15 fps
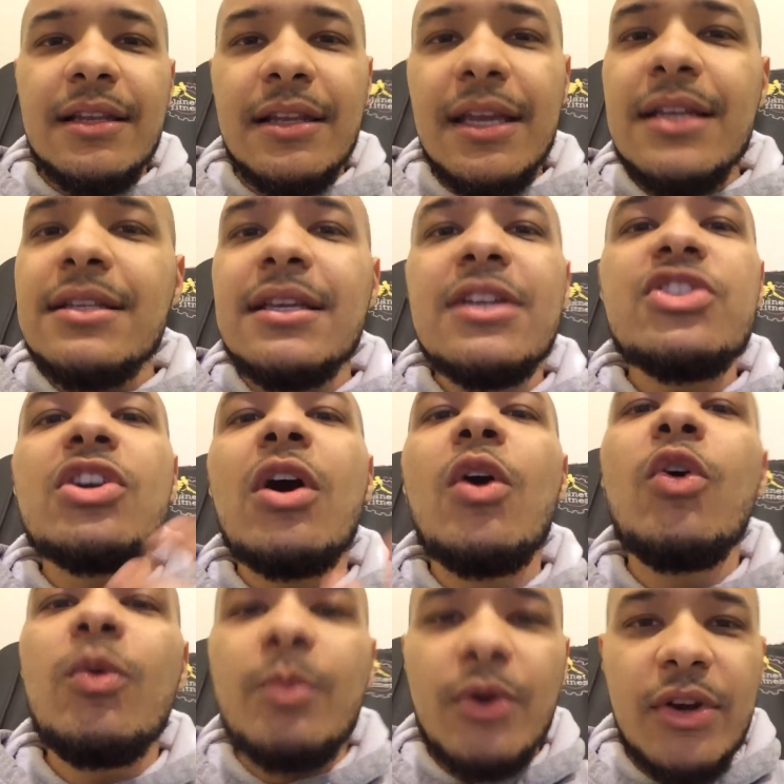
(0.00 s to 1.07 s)
Get get your
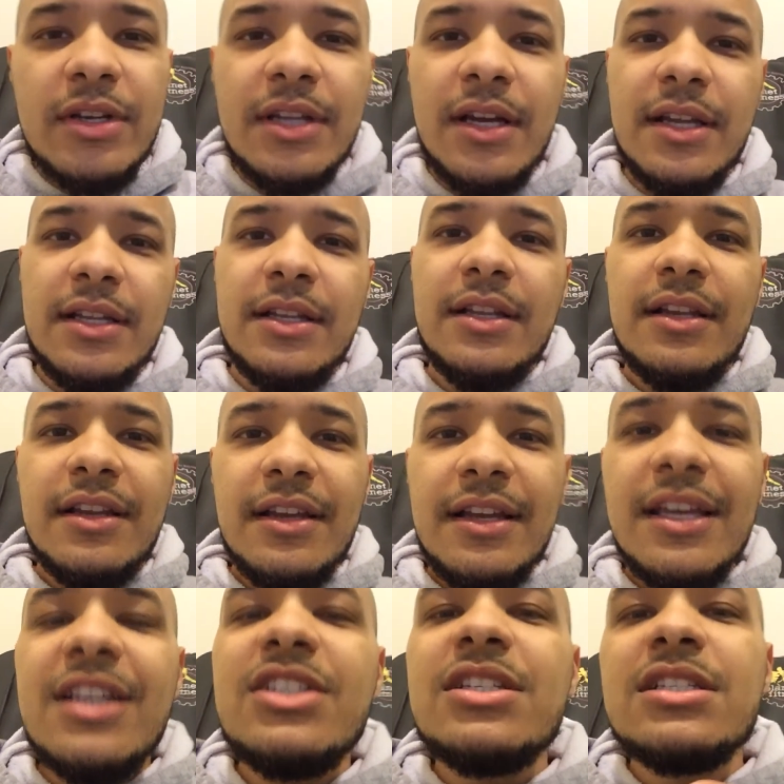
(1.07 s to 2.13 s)
homework done.
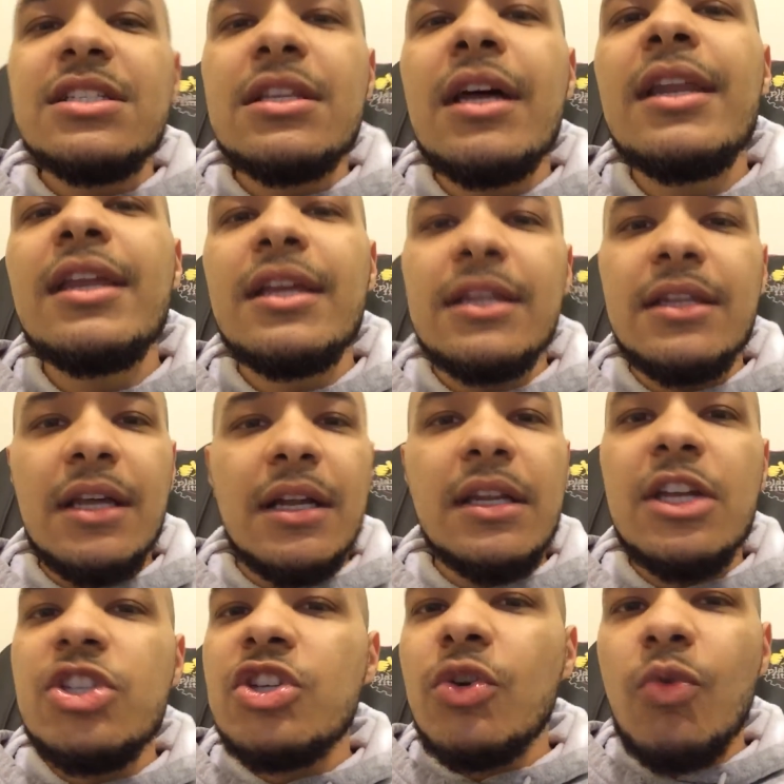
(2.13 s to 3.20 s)
Get your studying done.
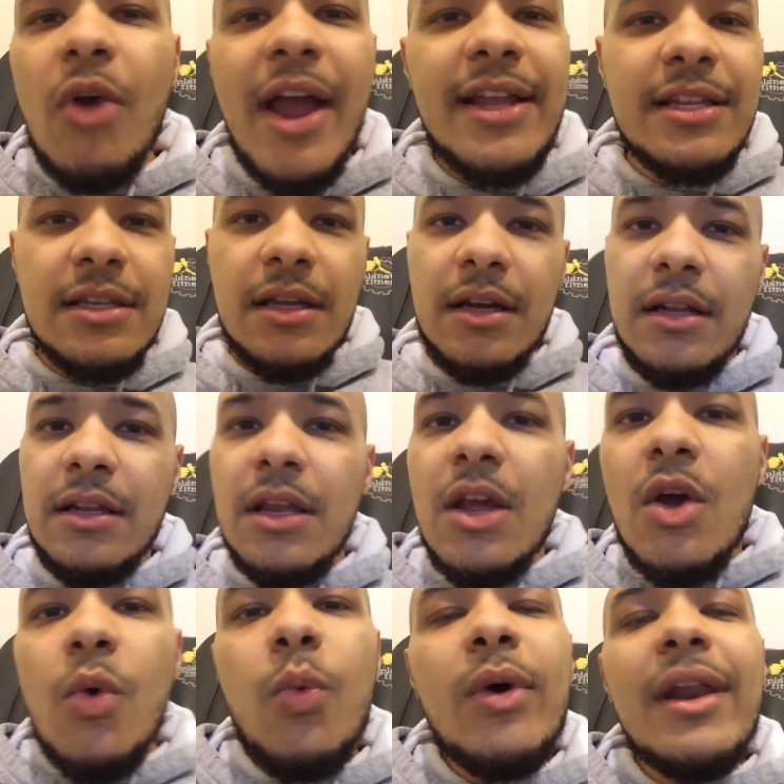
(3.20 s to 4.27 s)
Get your writing done.
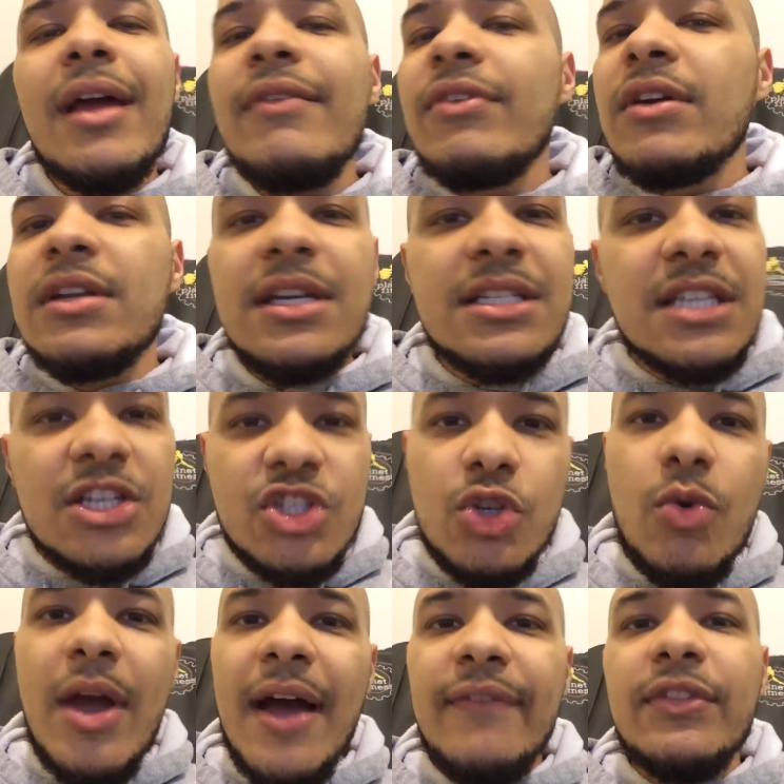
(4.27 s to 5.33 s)
Whatever it is that
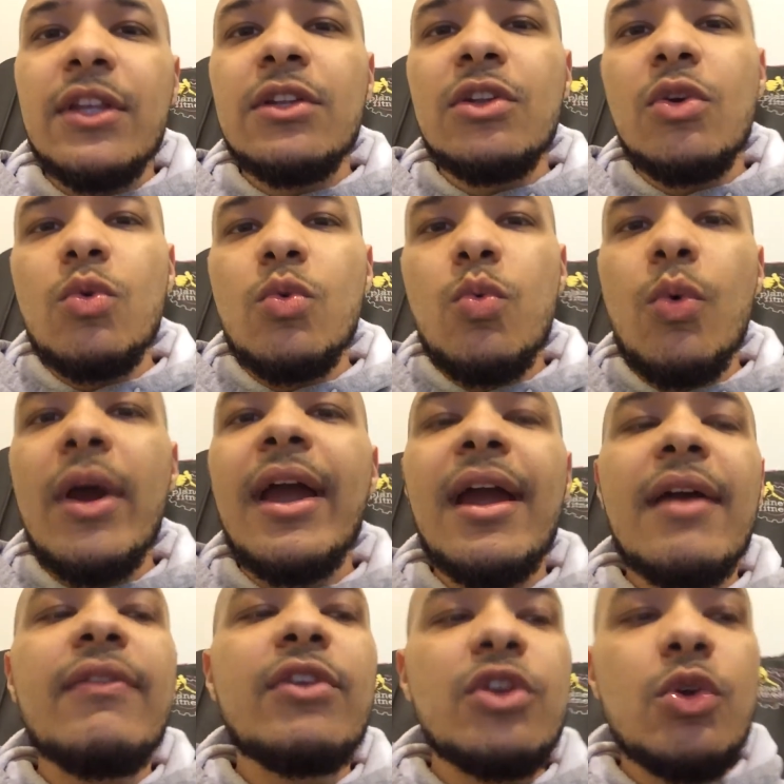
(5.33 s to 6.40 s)
you have to do,
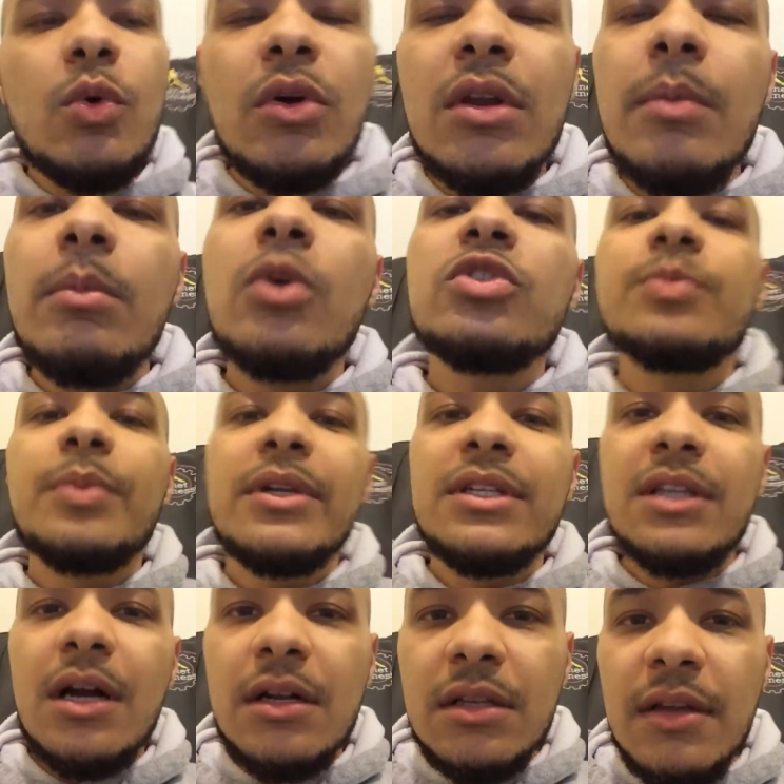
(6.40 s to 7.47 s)
wherever you are the most
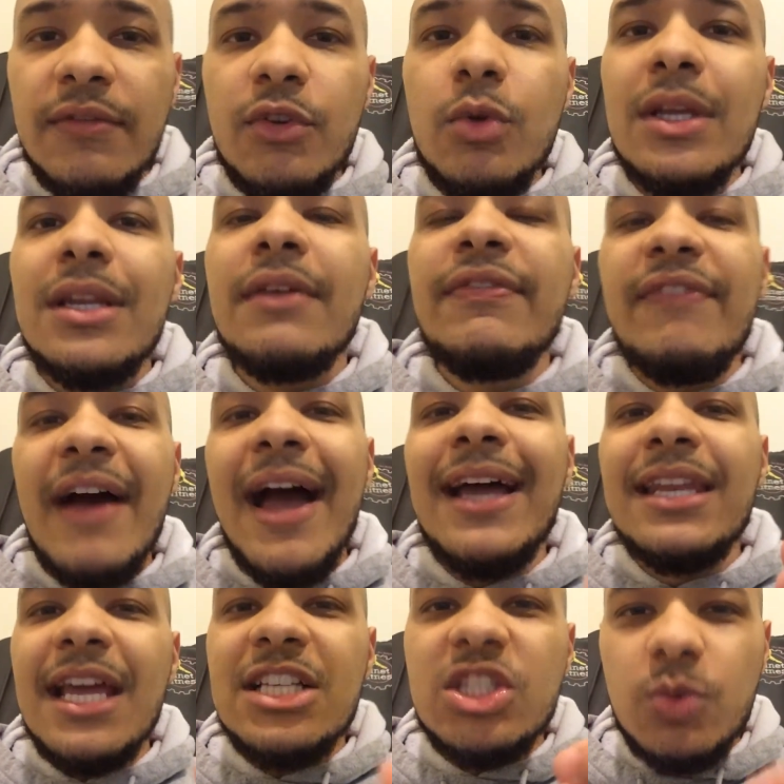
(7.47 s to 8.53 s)
productive, you need to
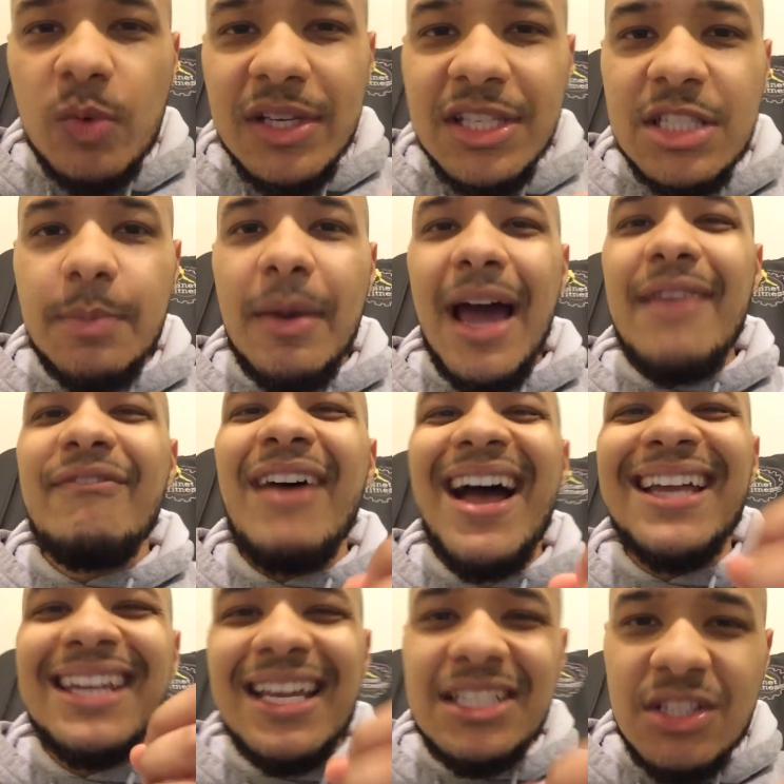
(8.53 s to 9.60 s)
find that sweet spot,
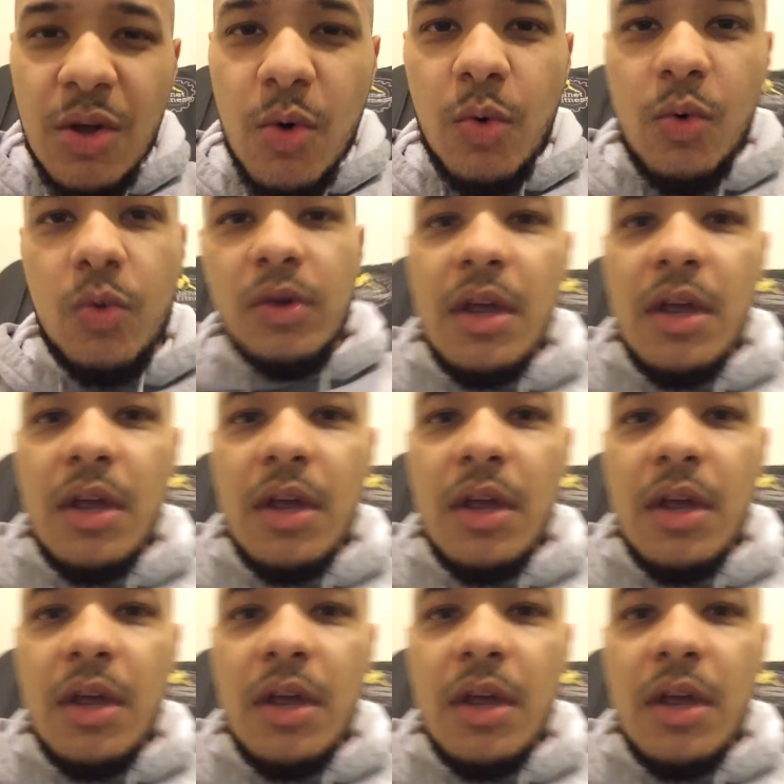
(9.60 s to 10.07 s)
find that zone.